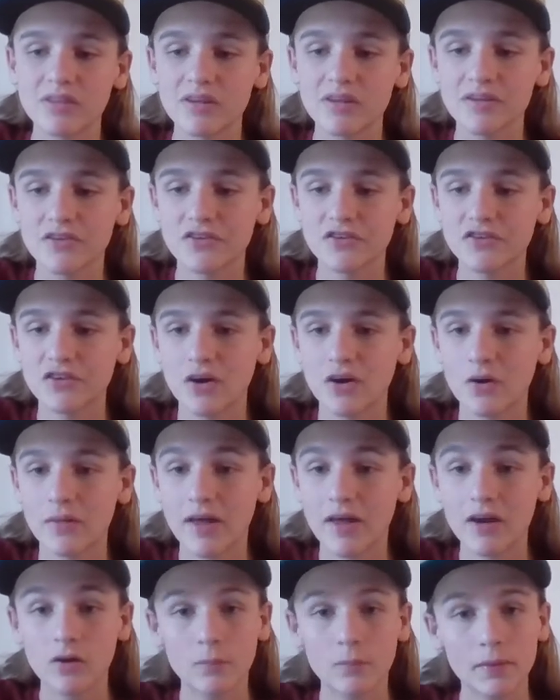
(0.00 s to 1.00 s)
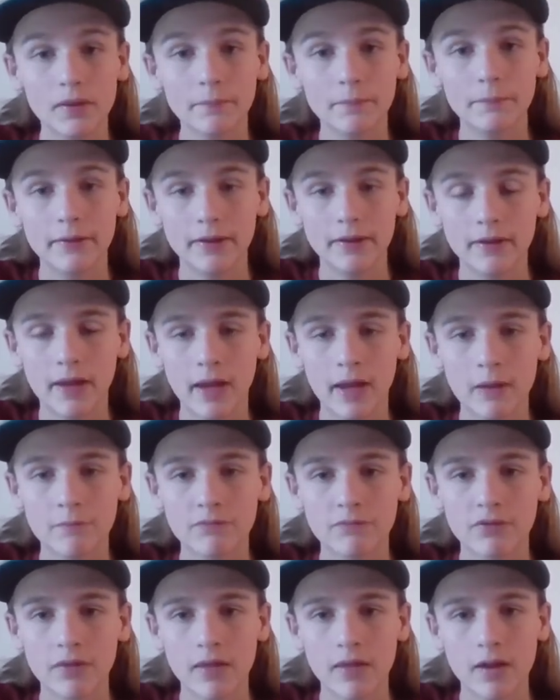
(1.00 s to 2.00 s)
so that'll be a big game
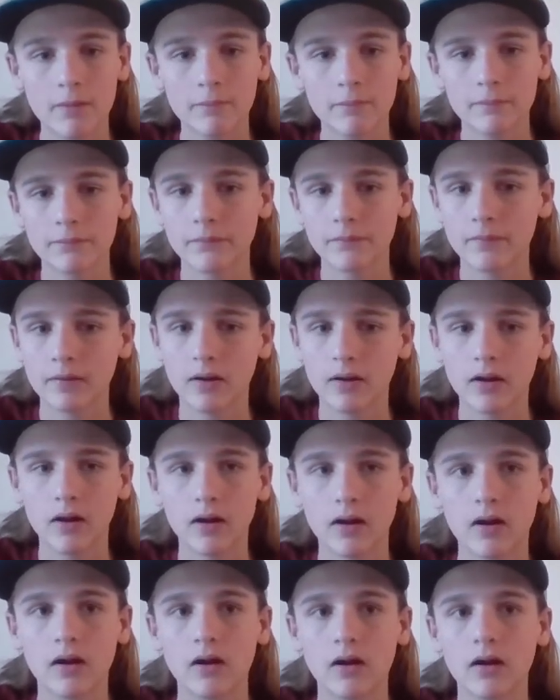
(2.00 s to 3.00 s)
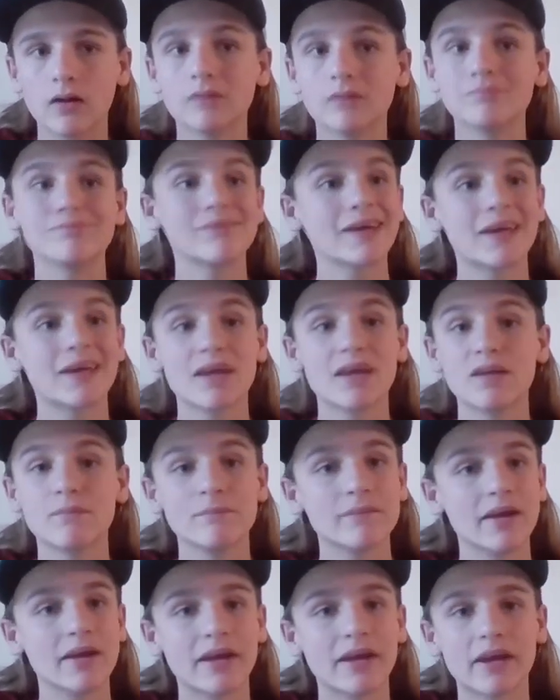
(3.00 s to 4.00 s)
for them. Uh, it could
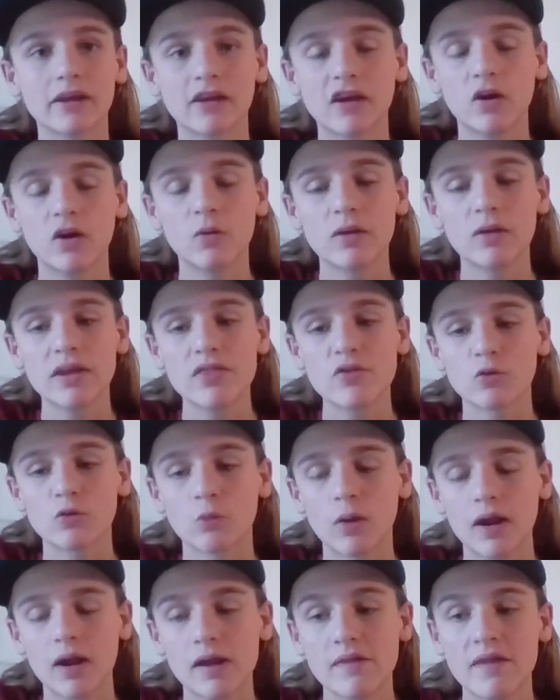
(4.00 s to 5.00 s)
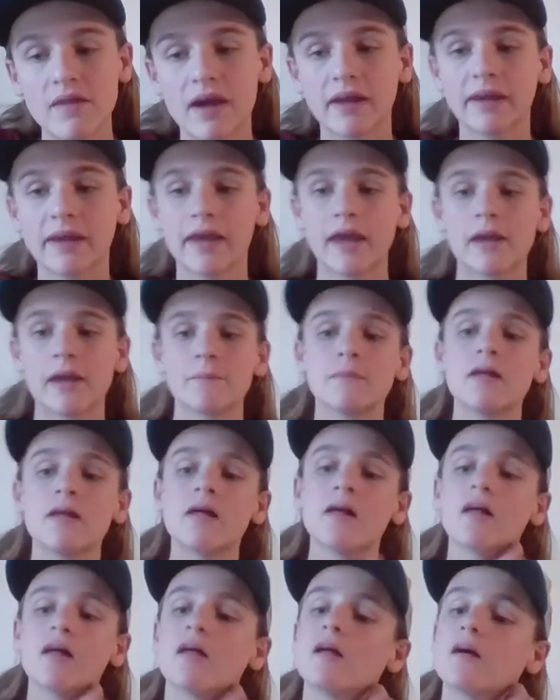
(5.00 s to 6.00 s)
it could go either way in that game,
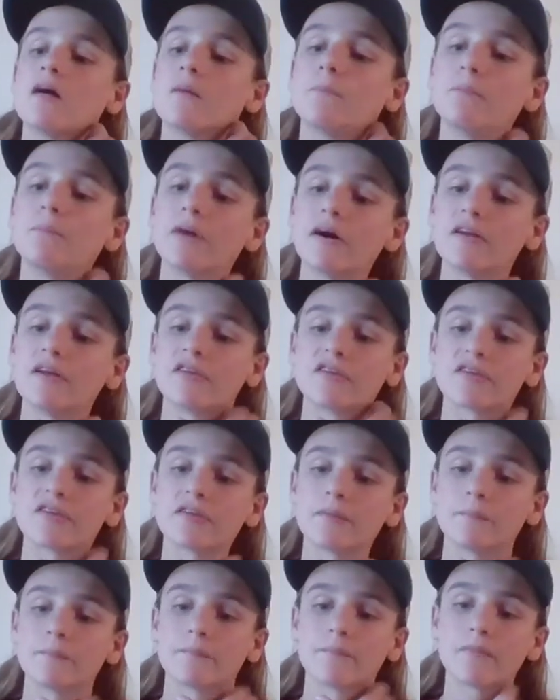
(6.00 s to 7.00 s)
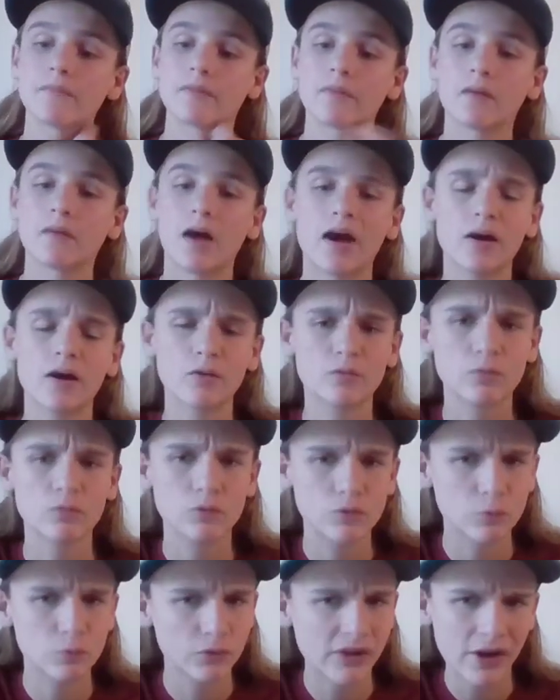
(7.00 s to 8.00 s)
but I,
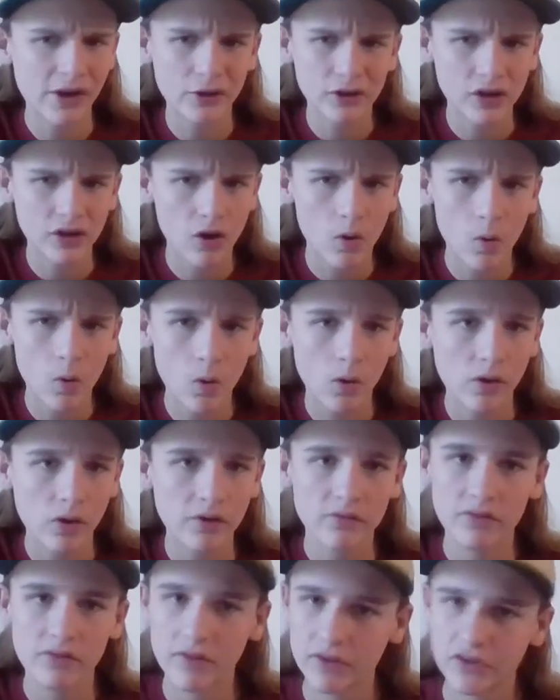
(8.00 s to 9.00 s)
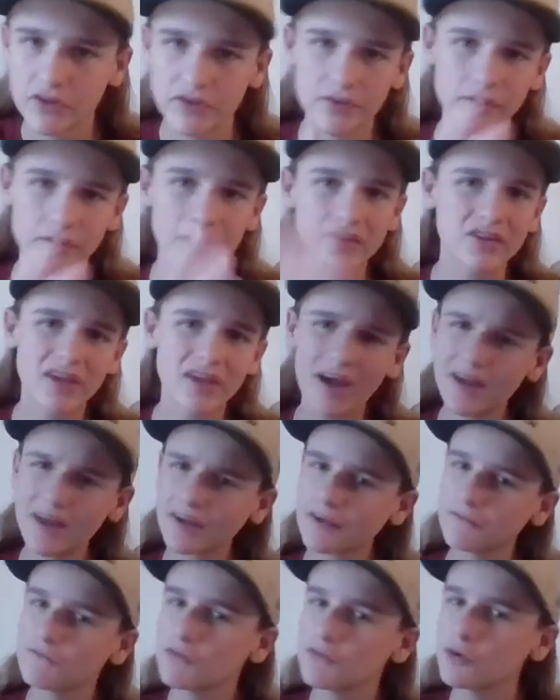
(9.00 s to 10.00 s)
Derek Carr, it's it's kind of
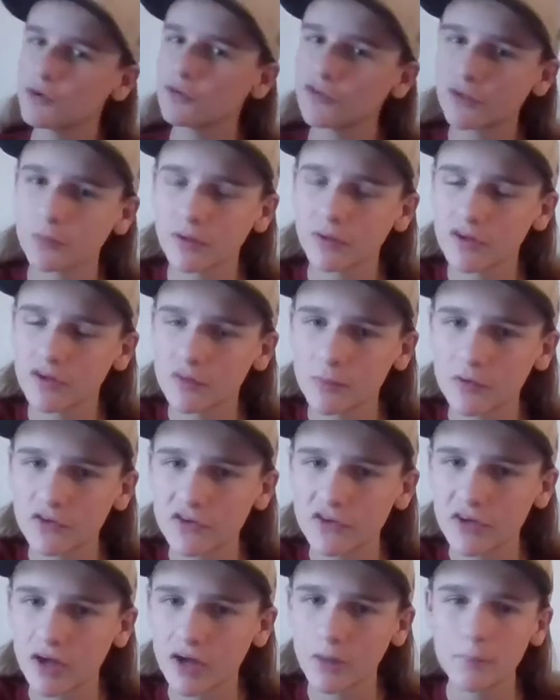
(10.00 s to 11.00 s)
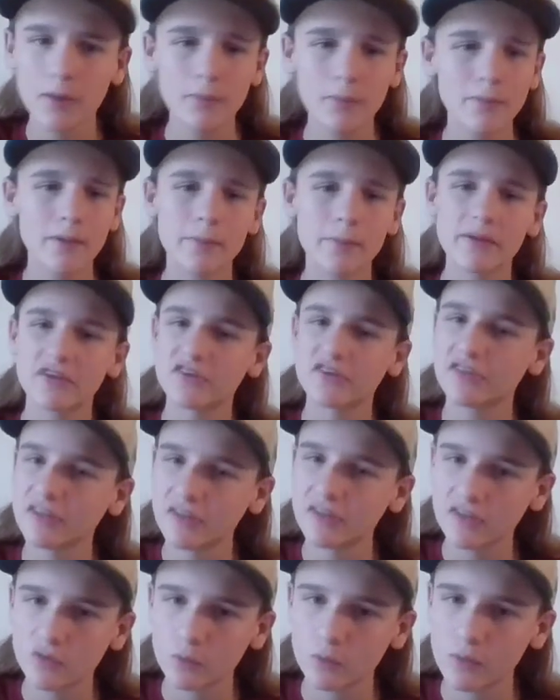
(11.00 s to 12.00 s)
confusing when he's supposed to come in, maybe
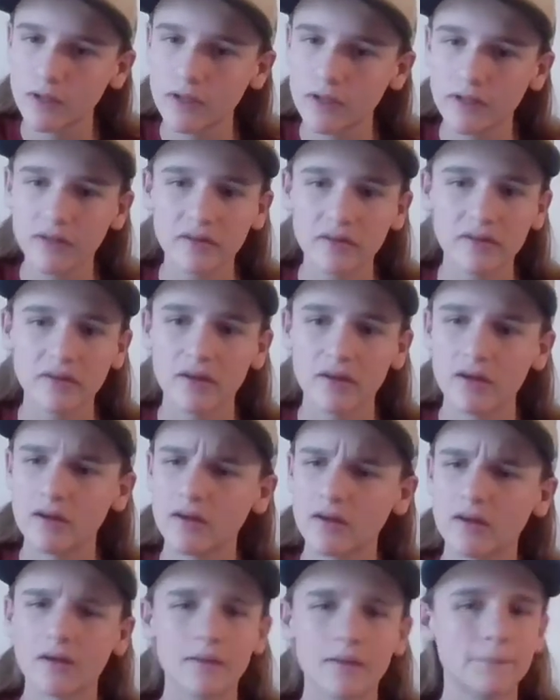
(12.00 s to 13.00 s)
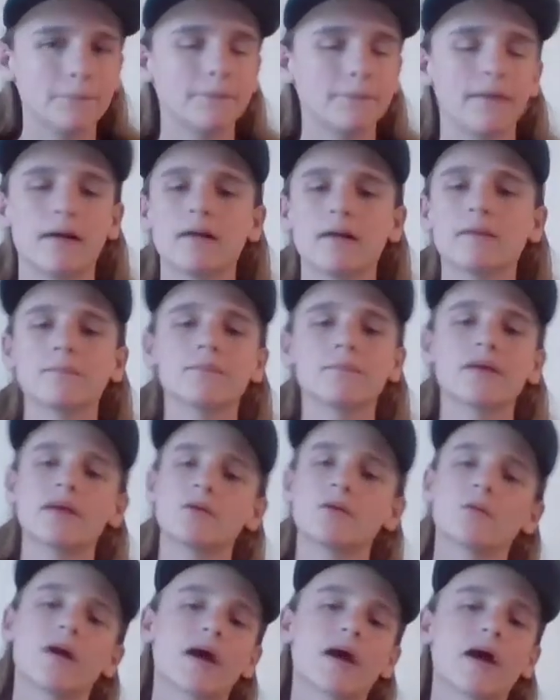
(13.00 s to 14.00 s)
six weeks.
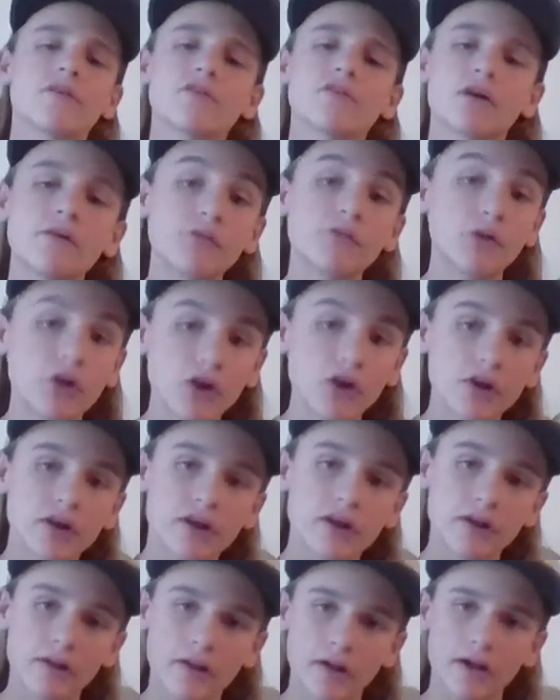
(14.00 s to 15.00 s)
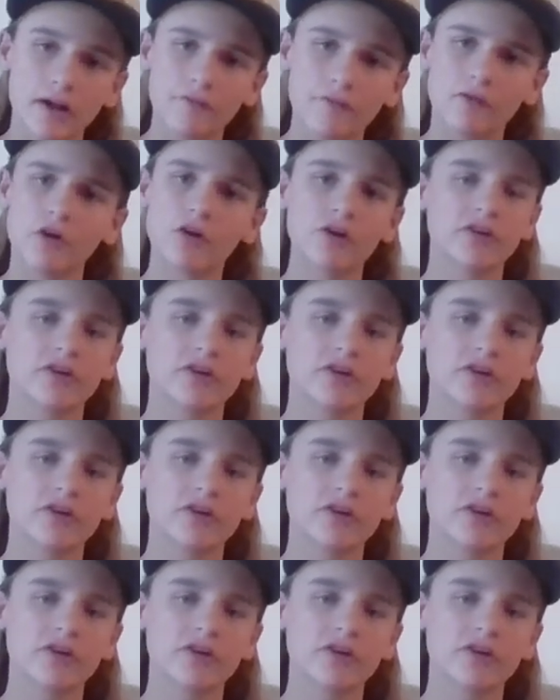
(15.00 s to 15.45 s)
Anyway, I've I've heard I've heard